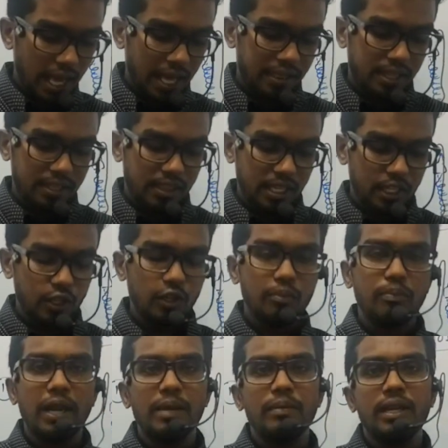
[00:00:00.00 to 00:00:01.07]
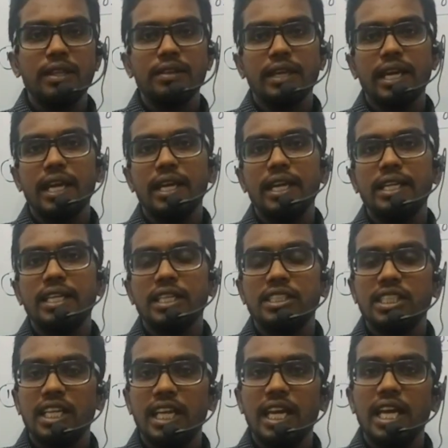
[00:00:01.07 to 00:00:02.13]
as I said you, primary, secondary,
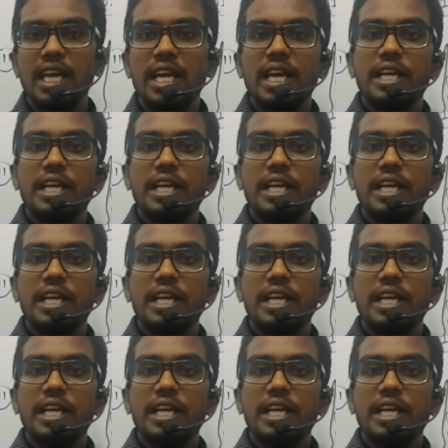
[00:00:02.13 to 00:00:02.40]
tertiary,